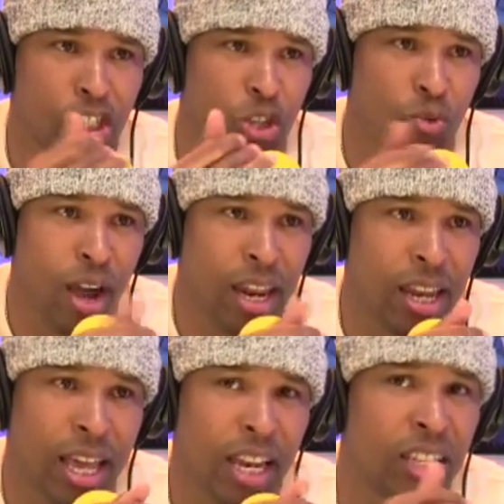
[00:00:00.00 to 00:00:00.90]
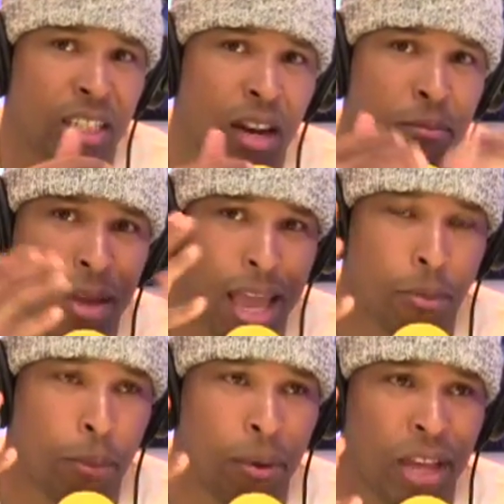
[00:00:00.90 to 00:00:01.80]
She read it, and instead of being
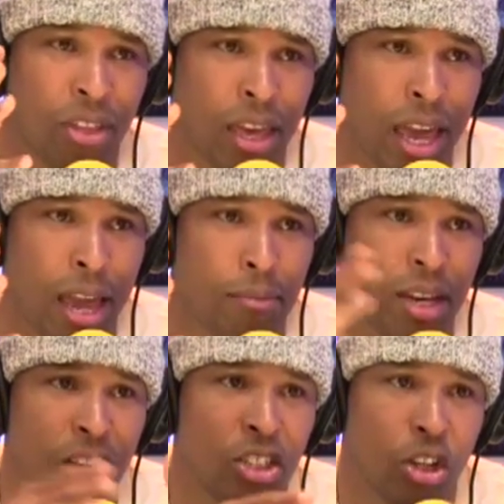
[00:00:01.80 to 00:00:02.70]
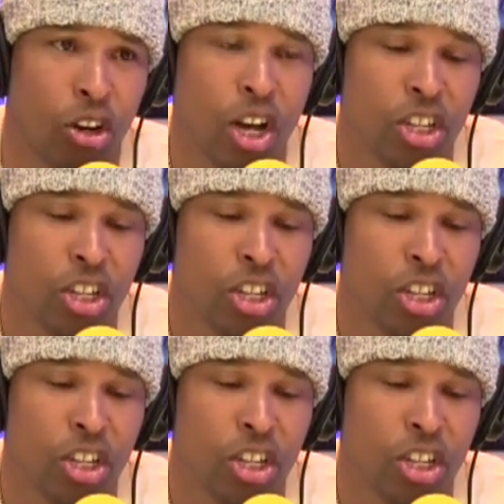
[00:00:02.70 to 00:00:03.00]
able to play the game because uh-huh.